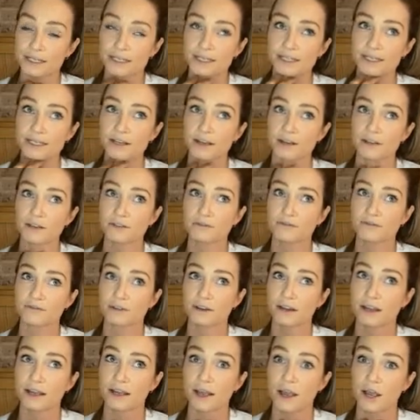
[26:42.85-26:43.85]
This goes for
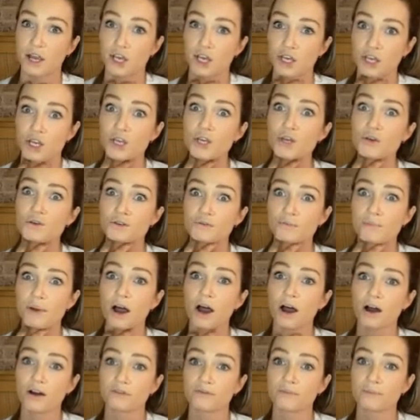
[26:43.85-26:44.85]
like a huge
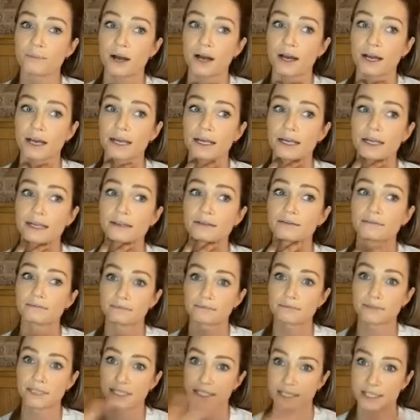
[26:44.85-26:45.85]
part of
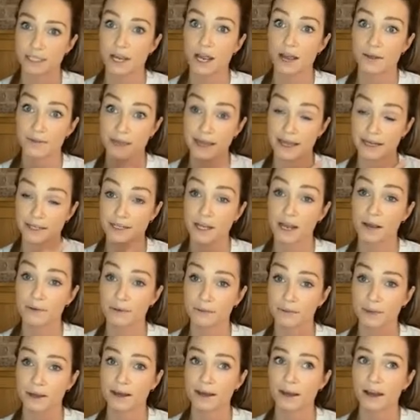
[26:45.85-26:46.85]
that time in
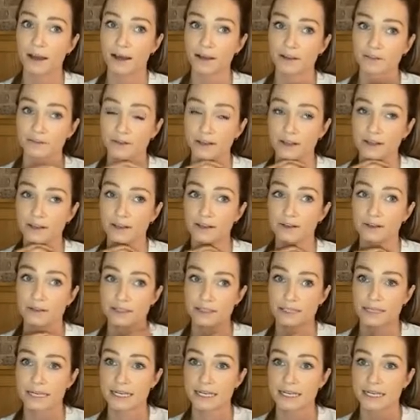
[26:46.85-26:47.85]
my life, like those
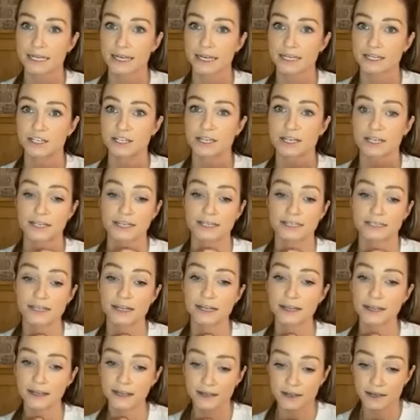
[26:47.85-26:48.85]
teenage years.
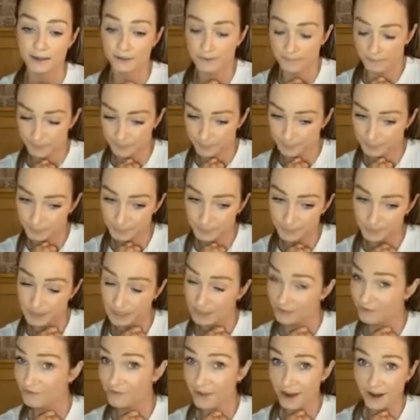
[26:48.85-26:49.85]

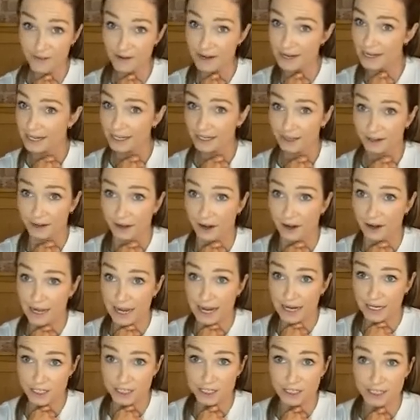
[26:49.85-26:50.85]
There's very little I
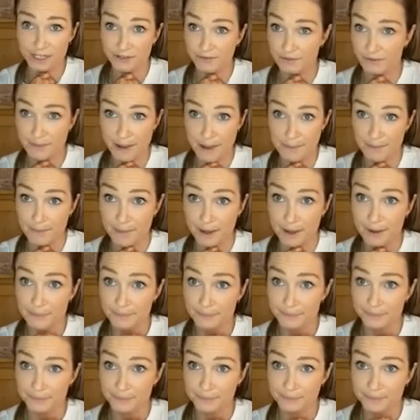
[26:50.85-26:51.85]
actually remember.
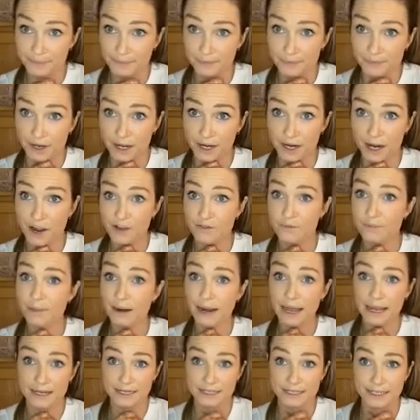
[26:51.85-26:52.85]
Like I've
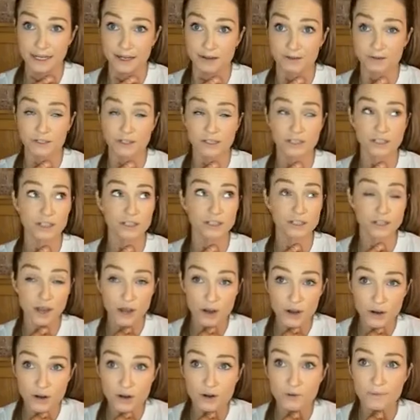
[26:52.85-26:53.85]
blanked out
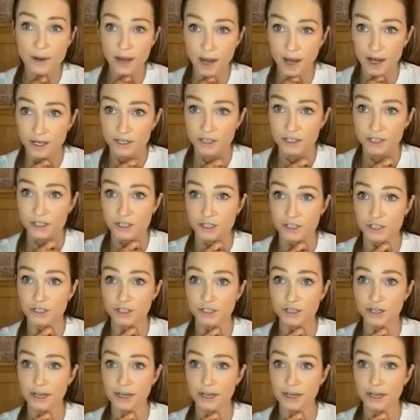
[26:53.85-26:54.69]
so much.